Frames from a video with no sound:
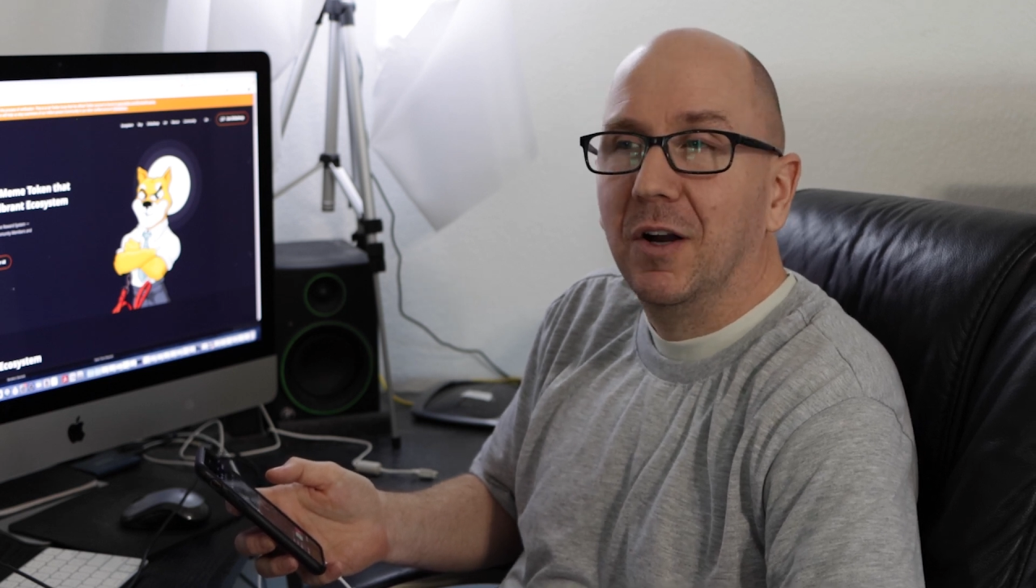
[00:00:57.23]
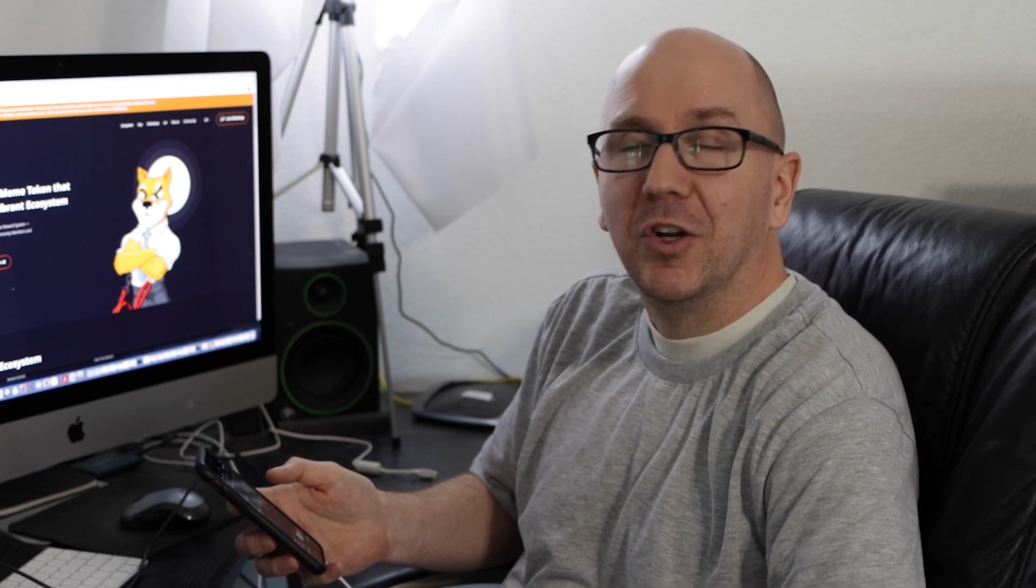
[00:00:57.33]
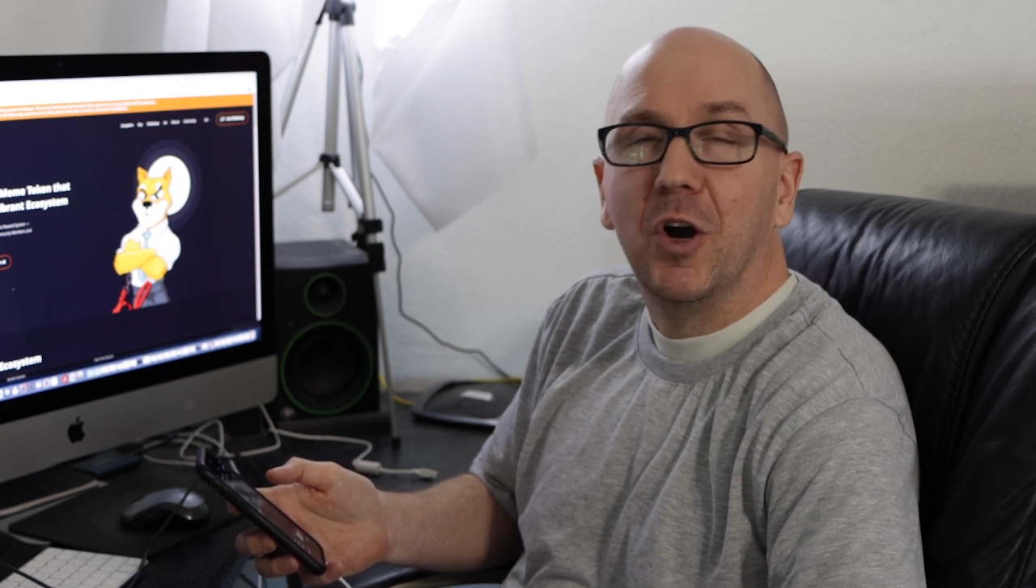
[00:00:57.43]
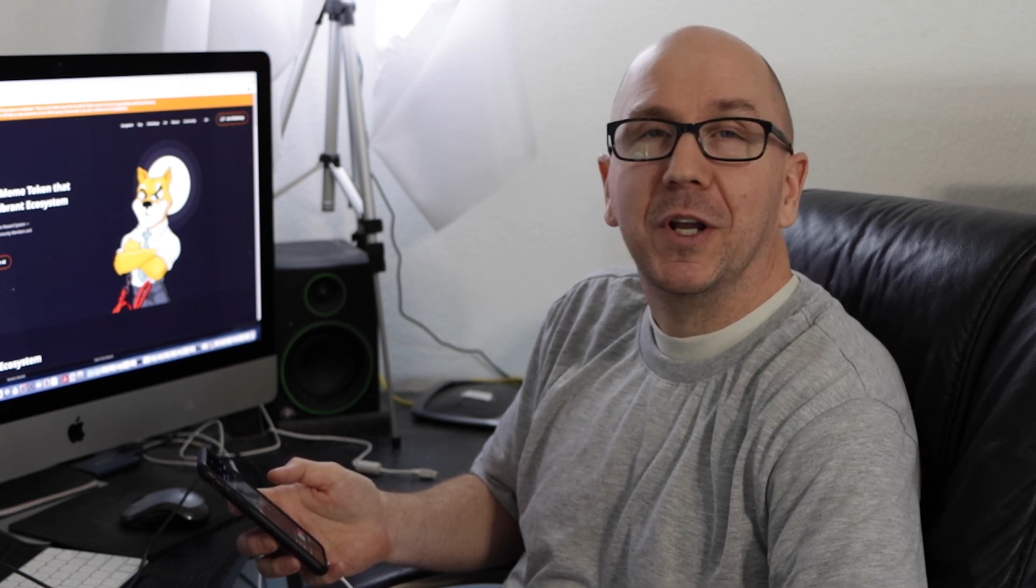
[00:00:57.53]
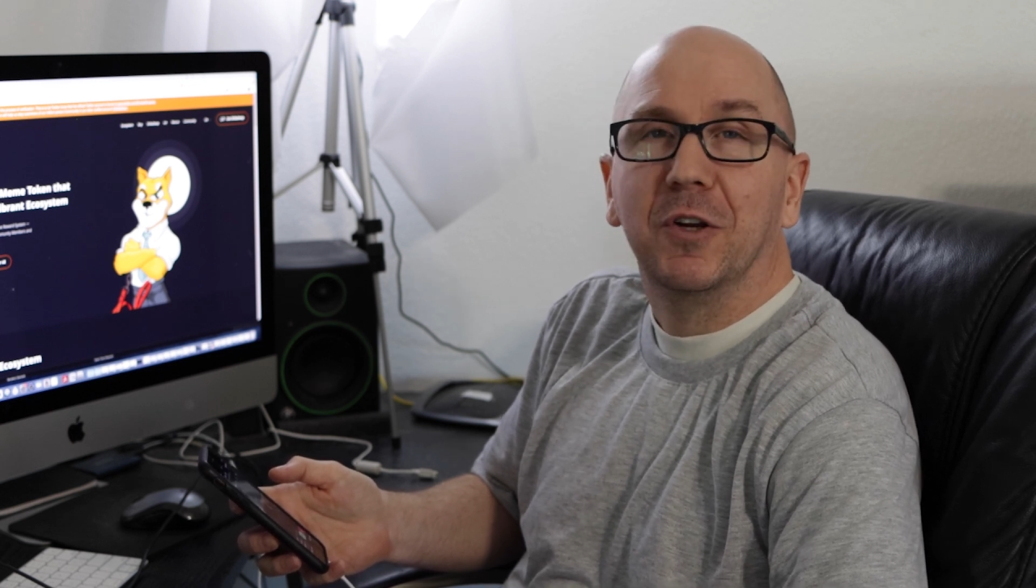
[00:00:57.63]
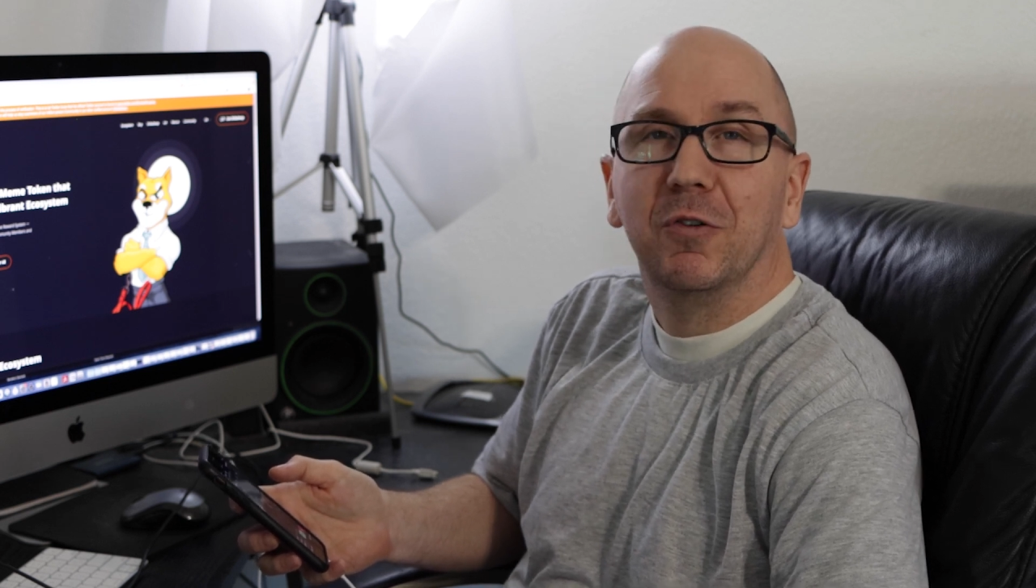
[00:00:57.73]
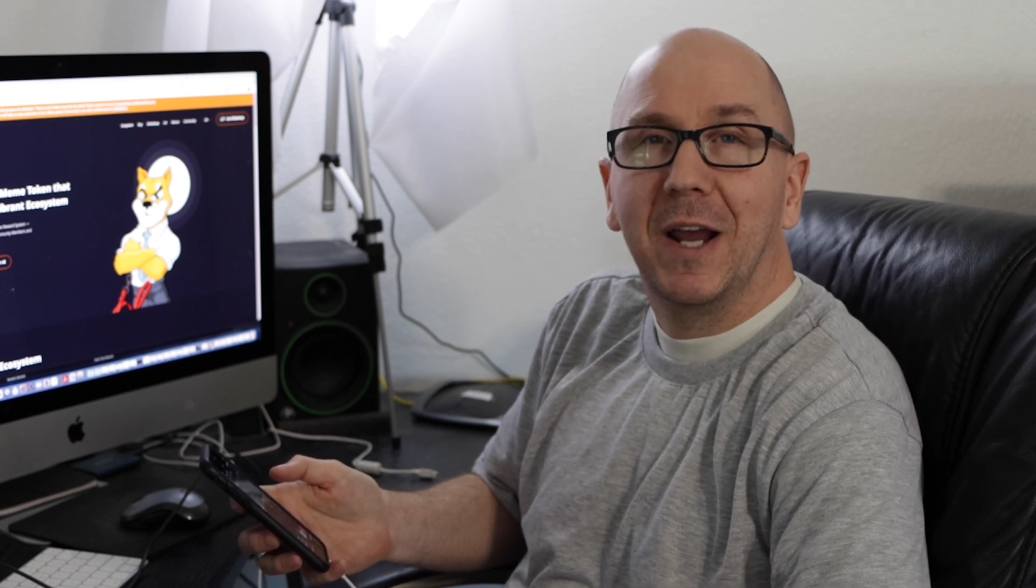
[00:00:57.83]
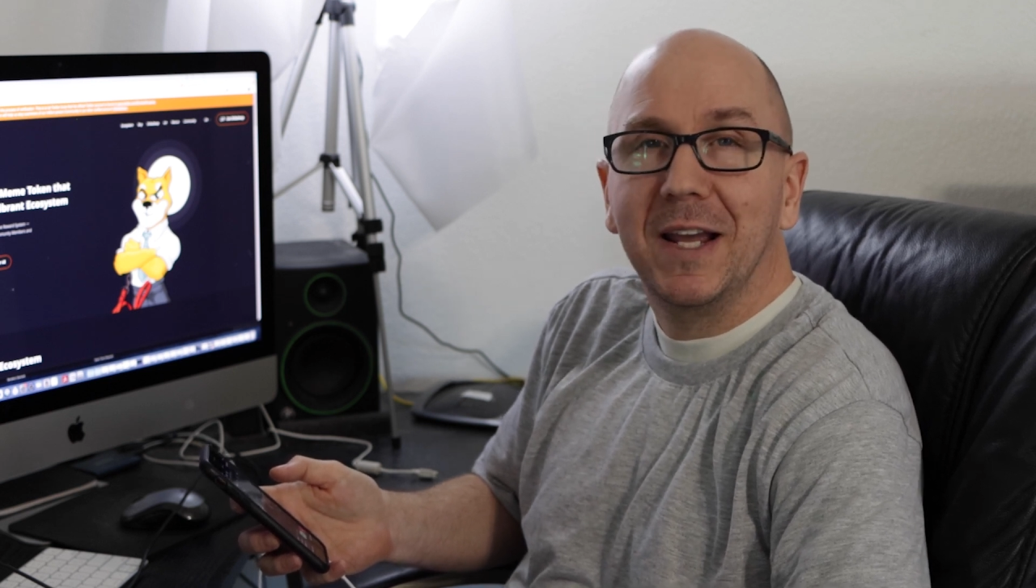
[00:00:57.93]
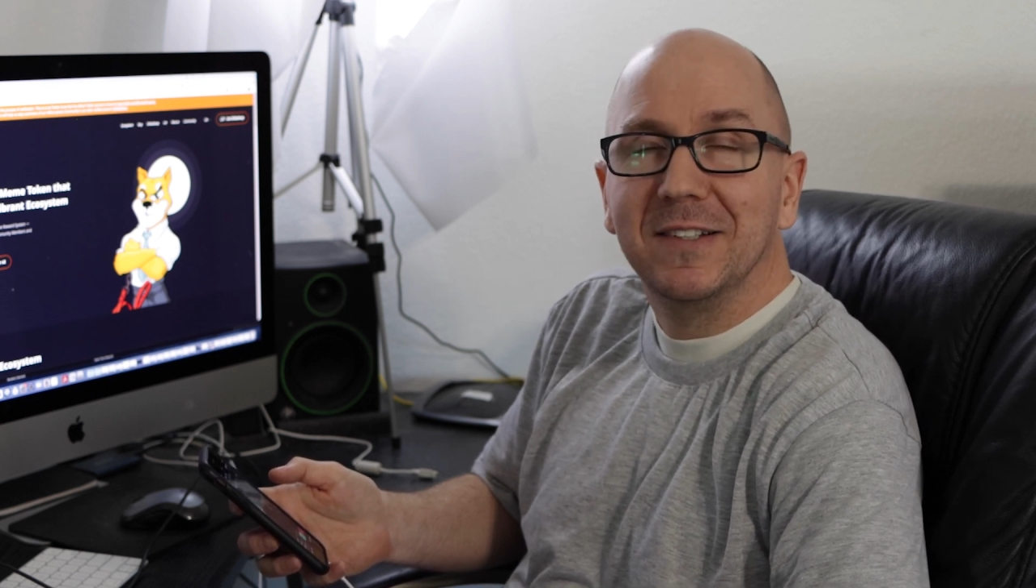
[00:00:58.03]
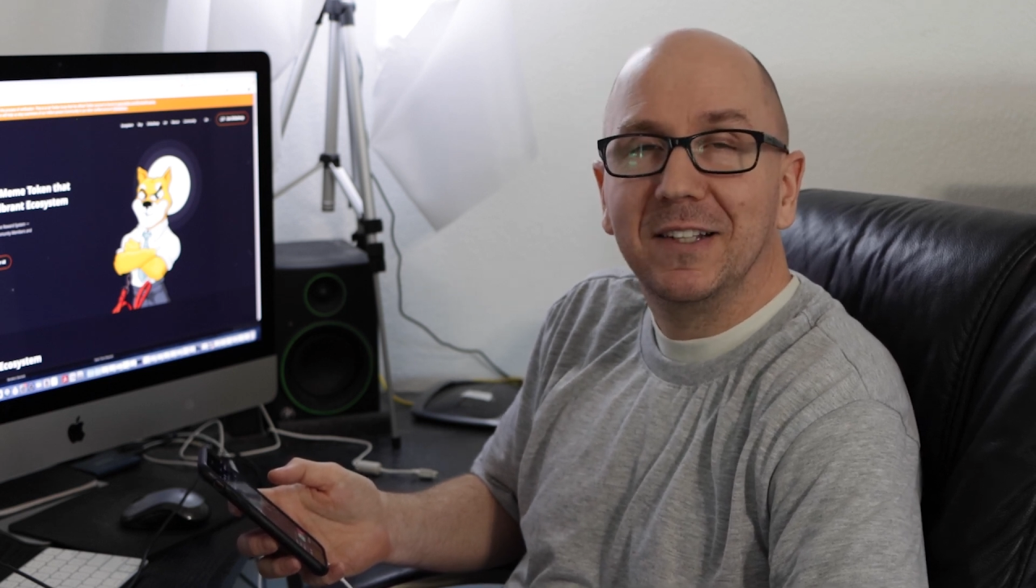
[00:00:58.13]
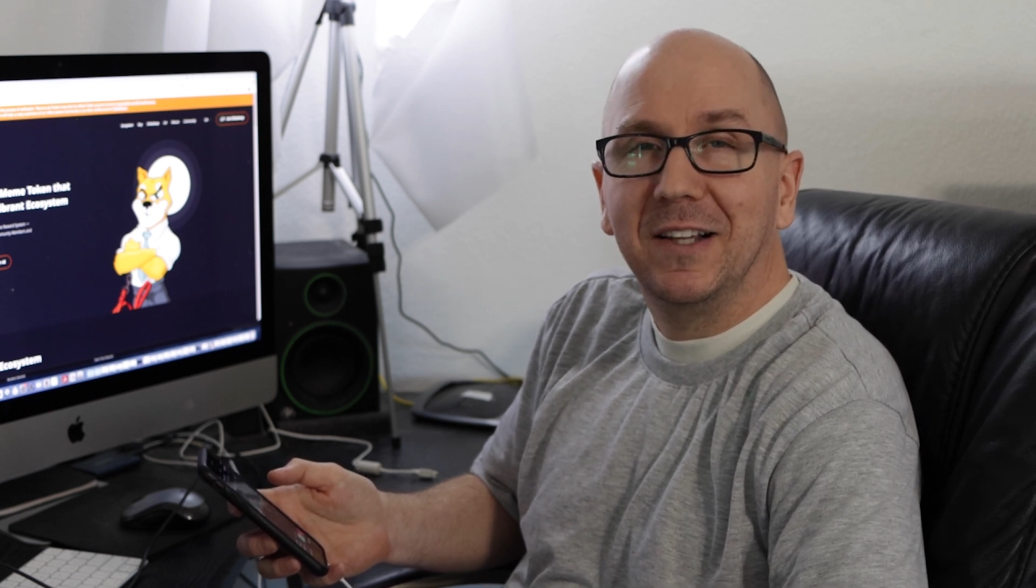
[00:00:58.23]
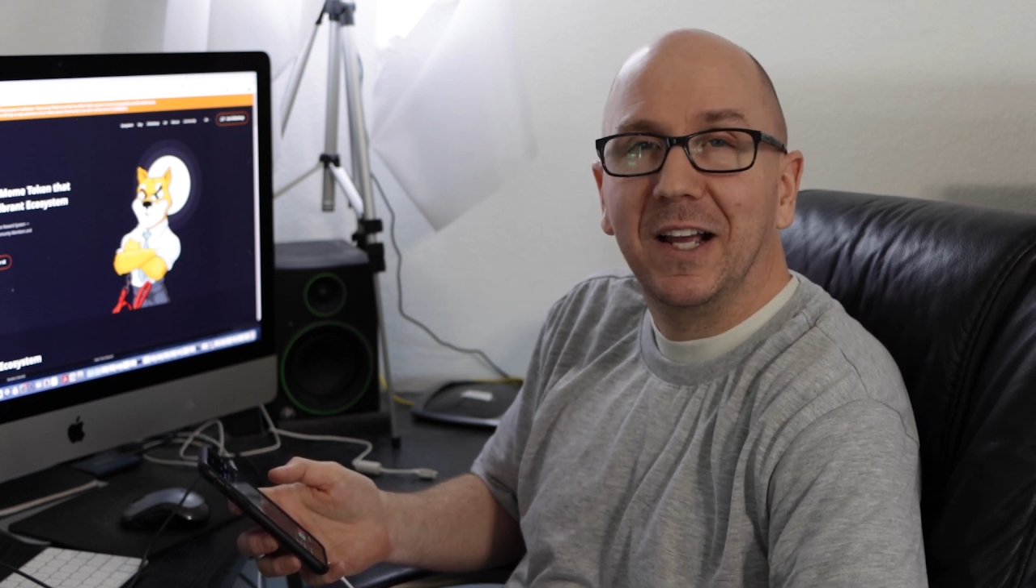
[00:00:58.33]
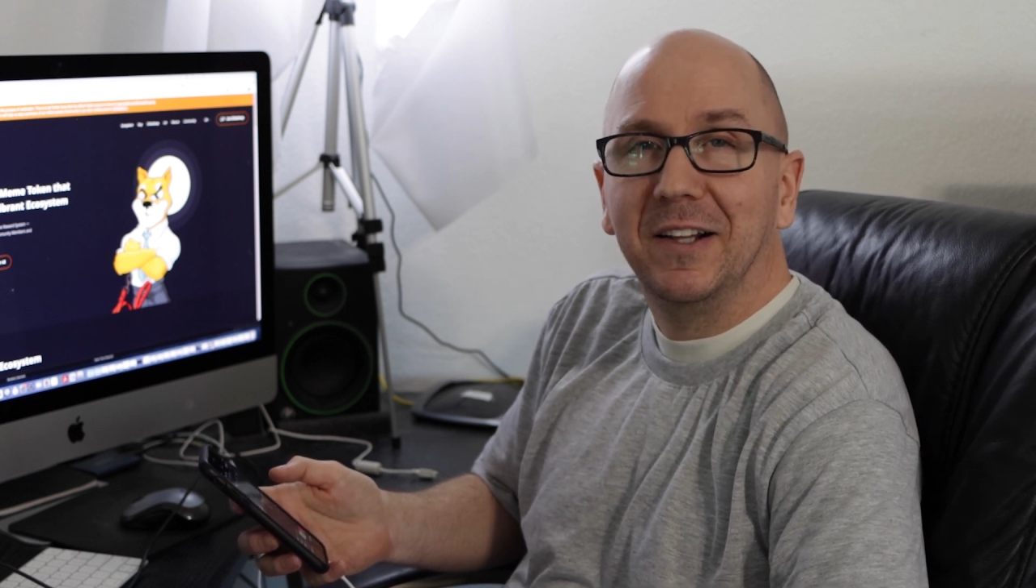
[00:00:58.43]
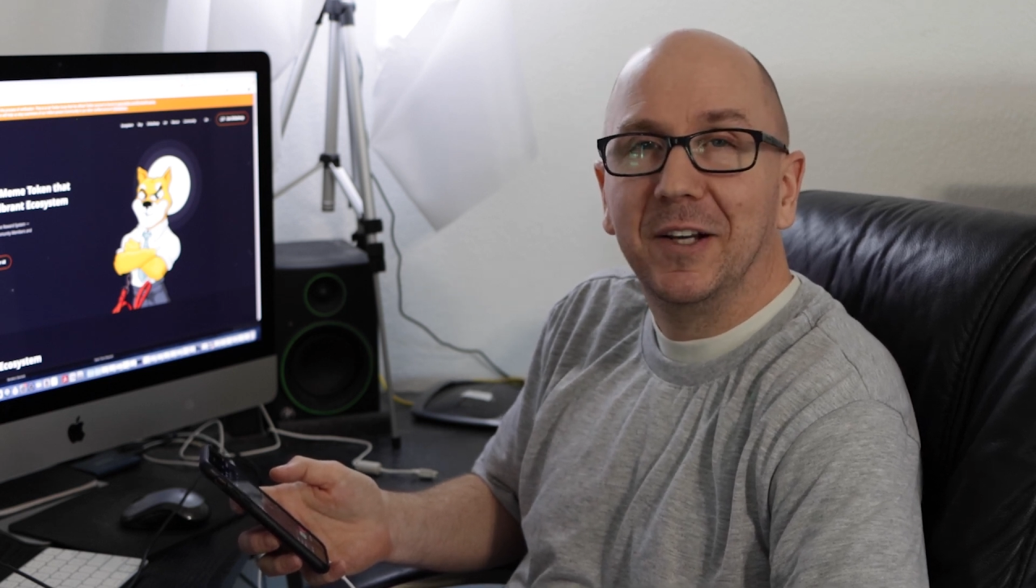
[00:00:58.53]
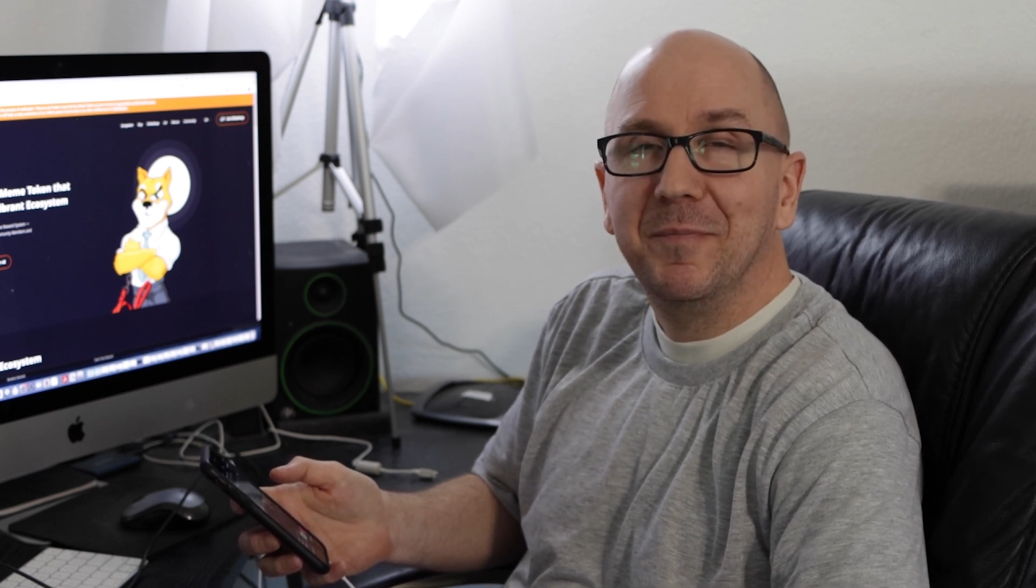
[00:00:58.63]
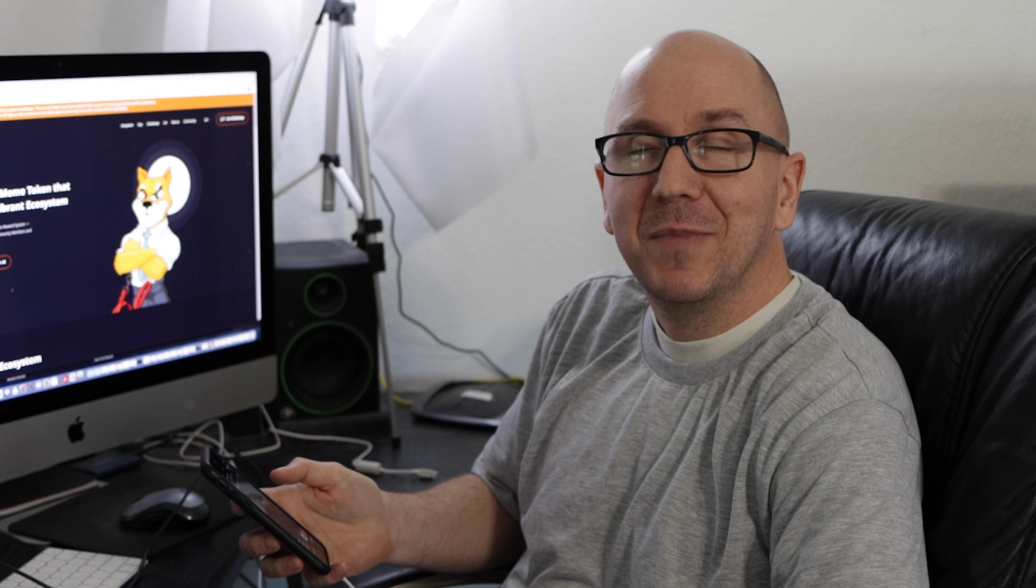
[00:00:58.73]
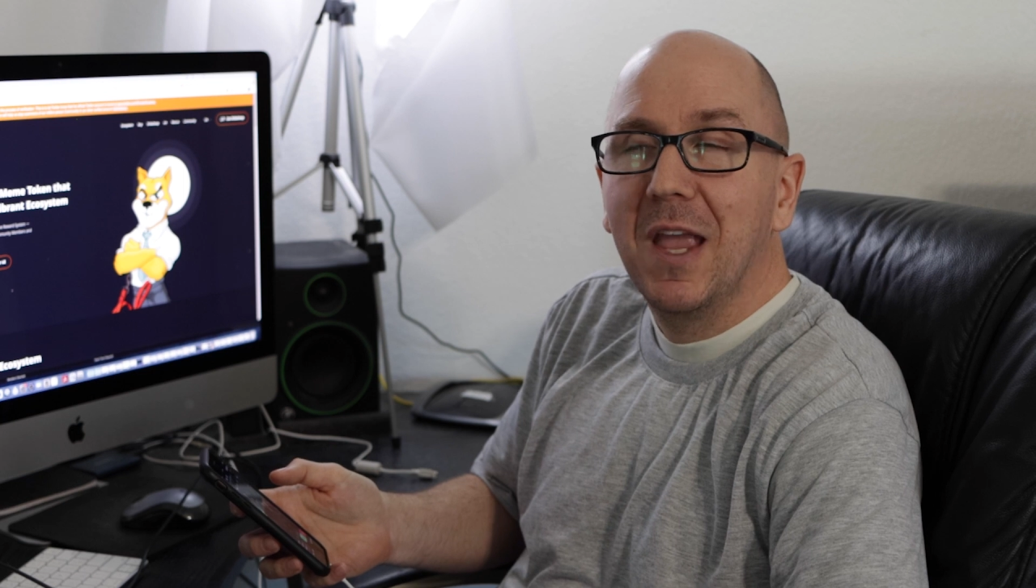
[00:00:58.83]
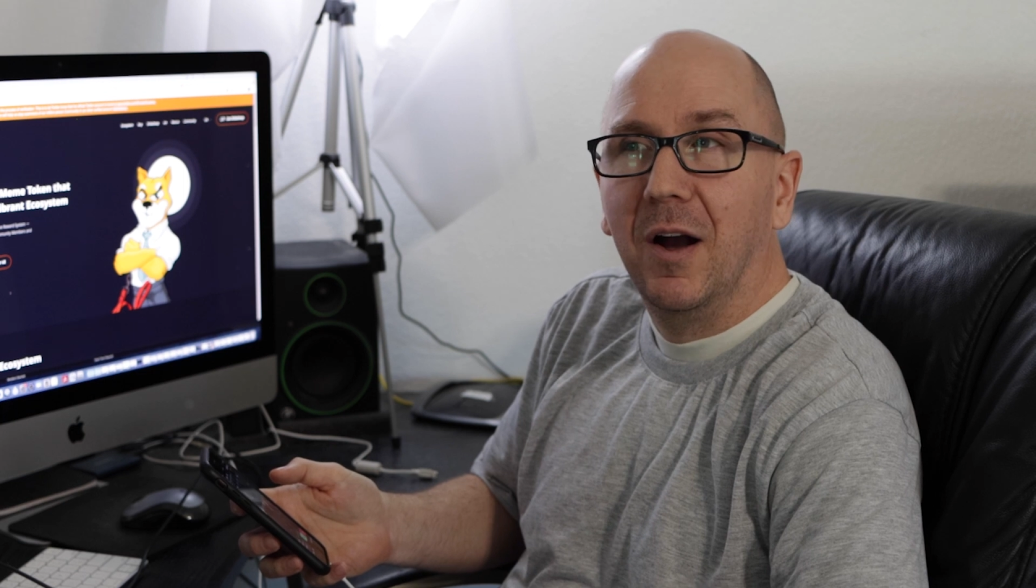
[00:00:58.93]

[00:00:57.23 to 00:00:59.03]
going crazy lately.